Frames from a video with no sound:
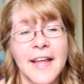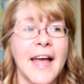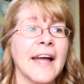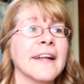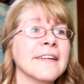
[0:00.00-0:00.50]

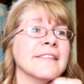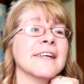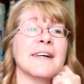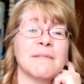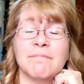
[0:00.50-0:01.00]
And
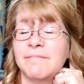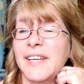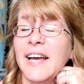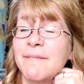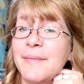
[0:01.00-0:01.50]
um,
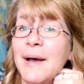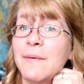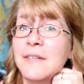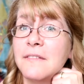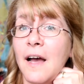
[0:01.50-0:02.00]
yeah,
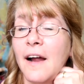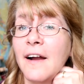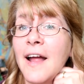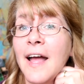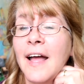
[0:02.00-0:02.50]
that was our,